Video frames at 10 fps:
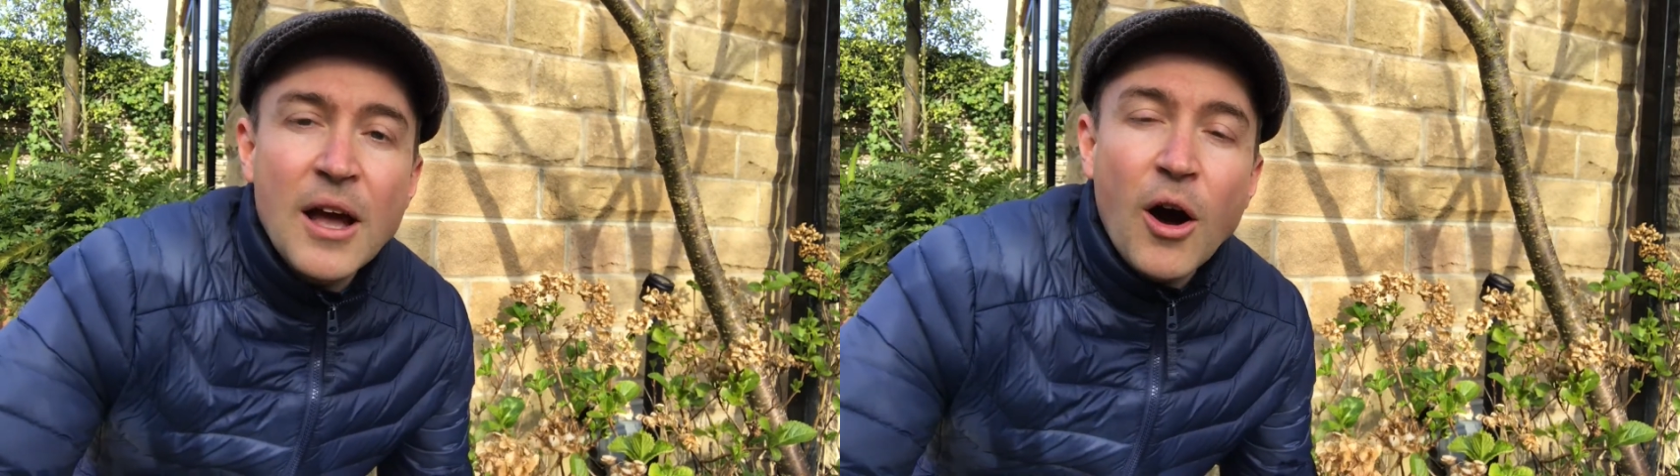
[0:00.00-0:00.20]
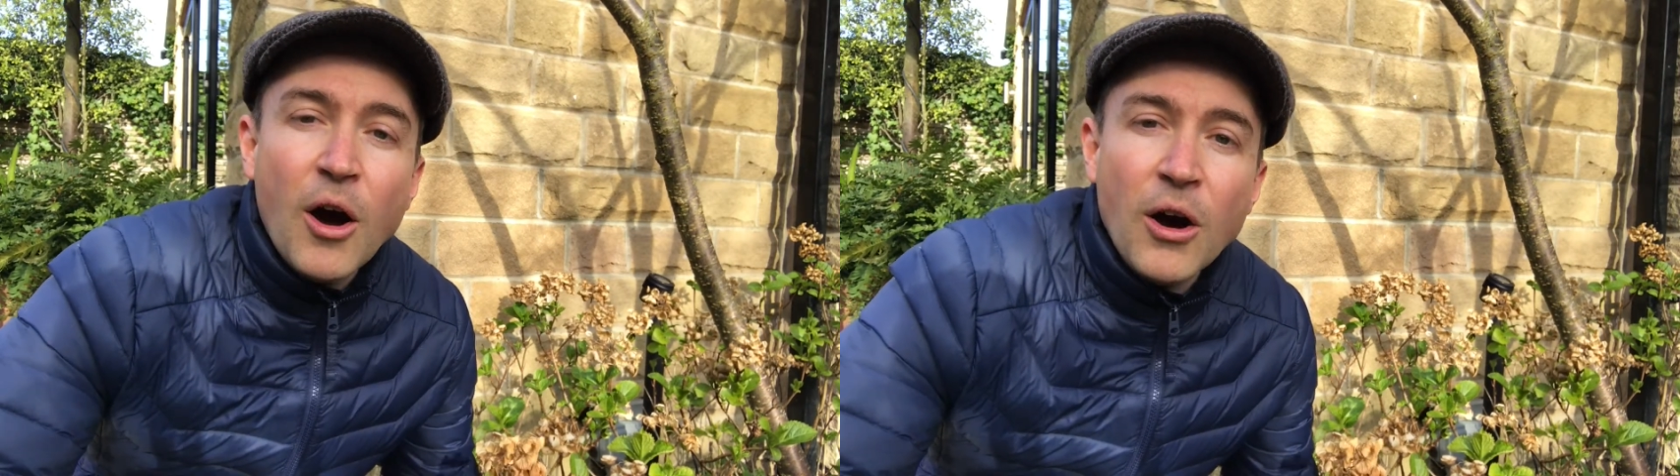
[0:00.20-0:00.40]

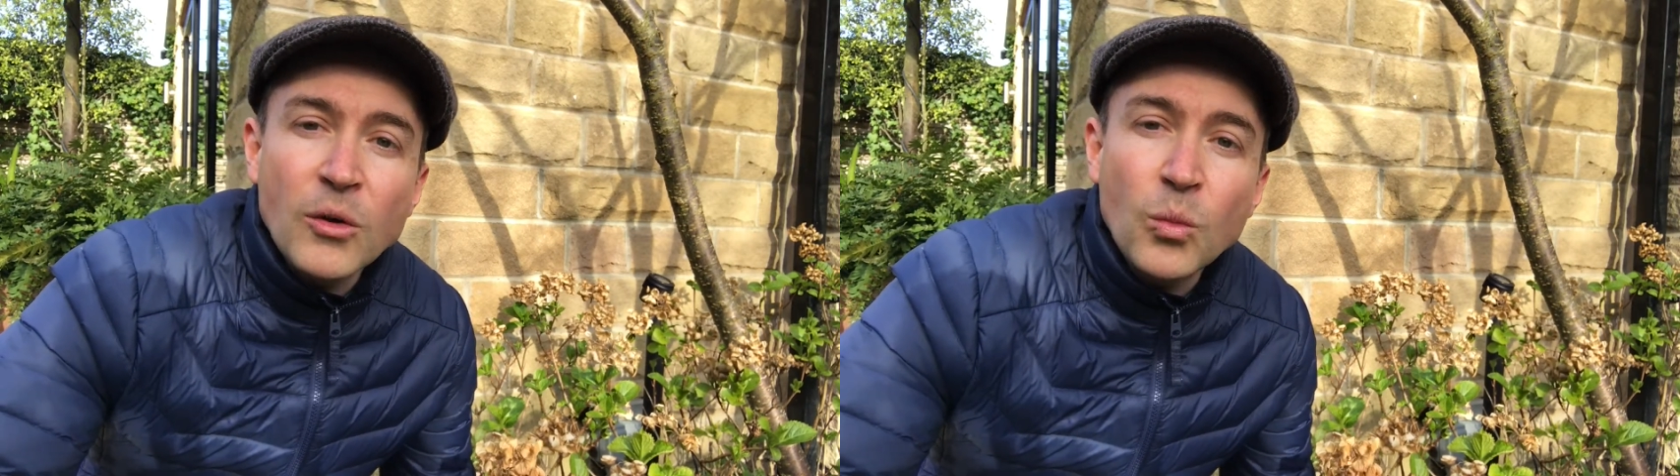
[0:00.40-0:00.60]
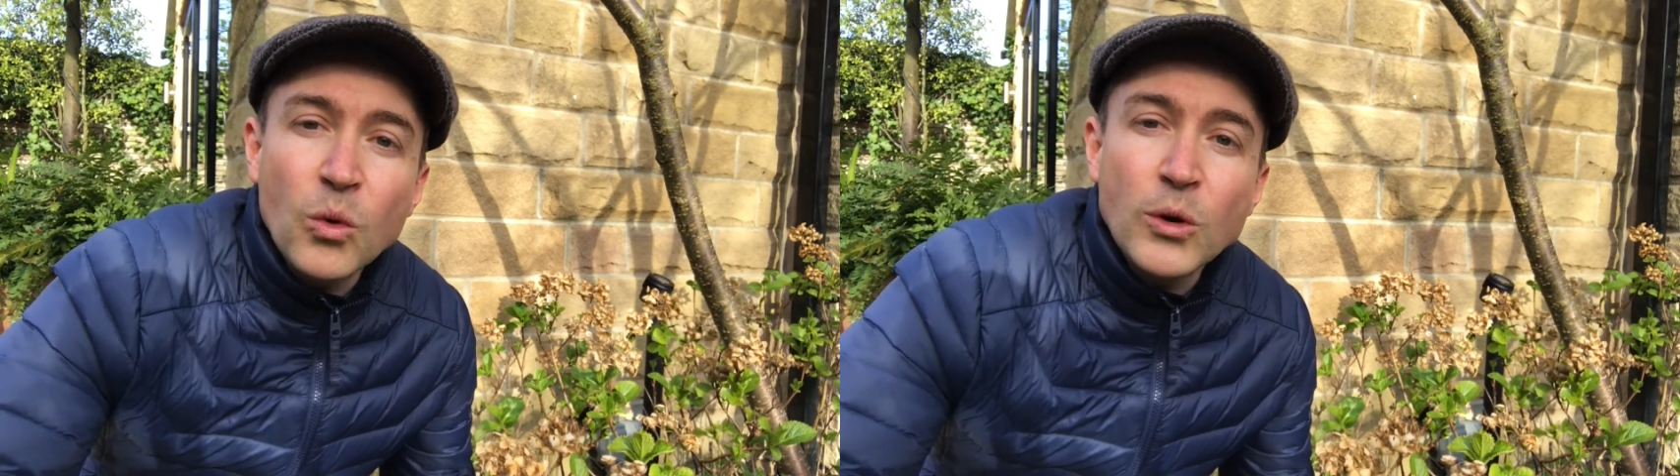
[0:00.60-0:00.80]

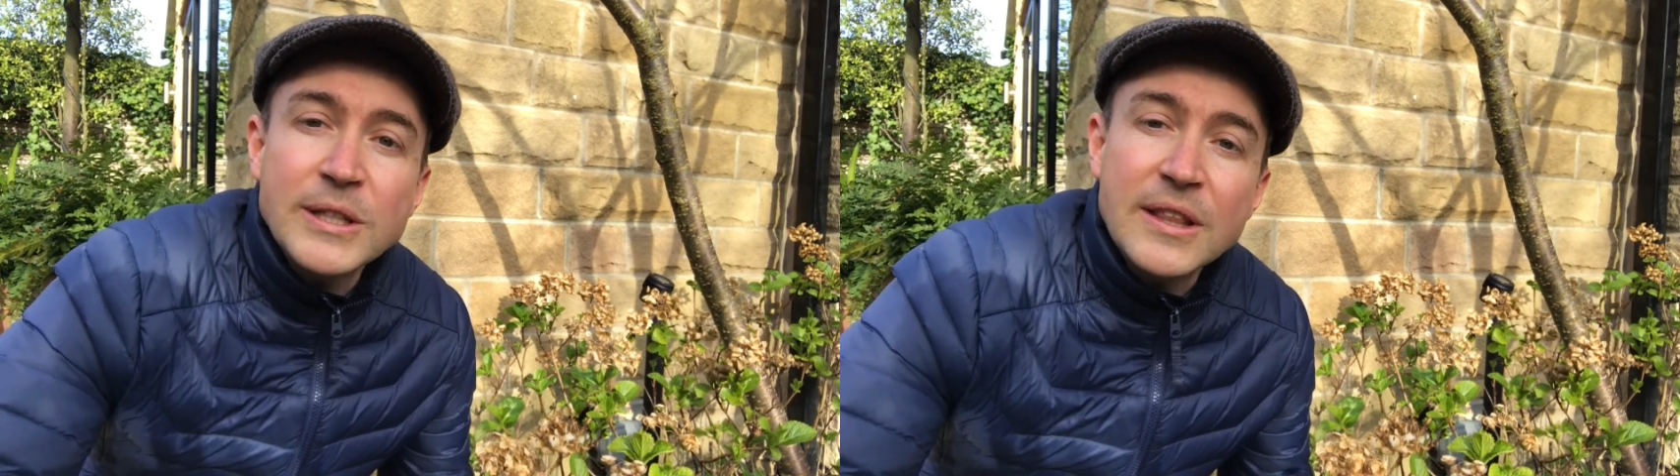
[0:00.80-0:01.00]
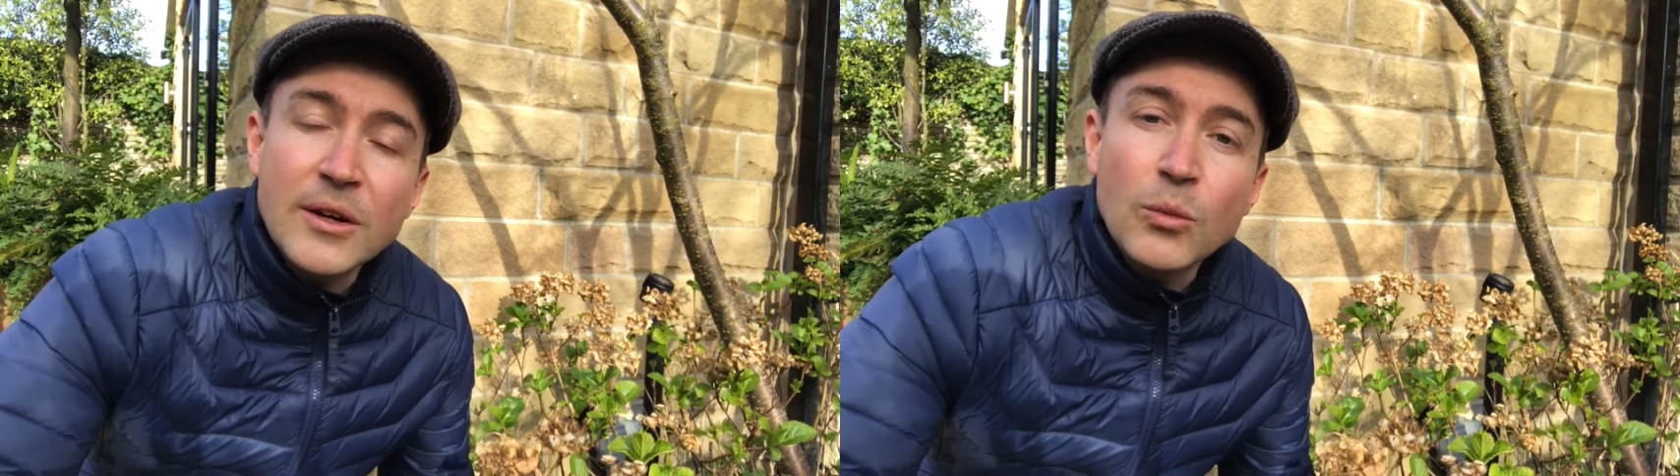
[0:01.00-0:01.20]
on wood
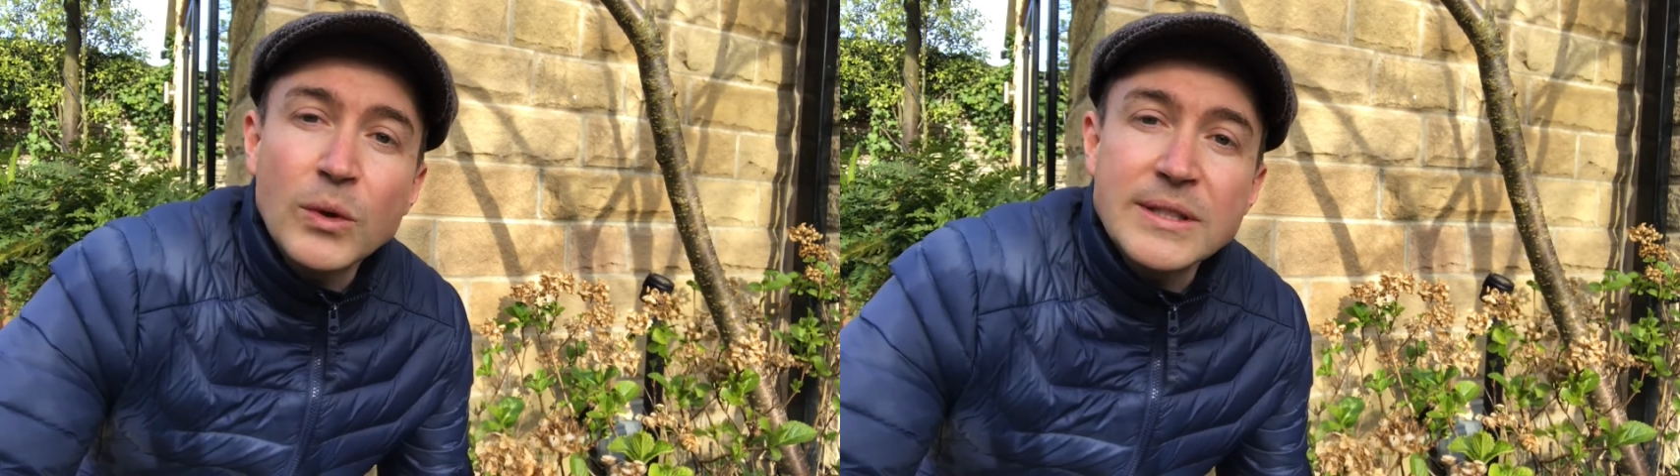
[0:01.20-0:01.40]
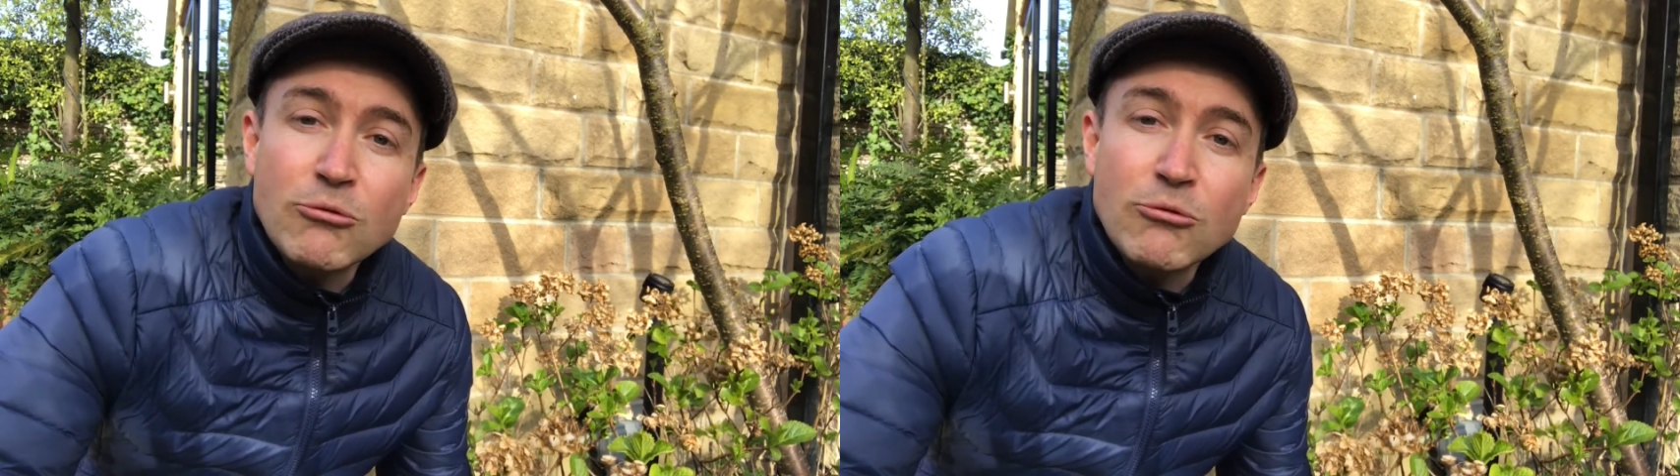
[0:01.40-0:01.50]
that was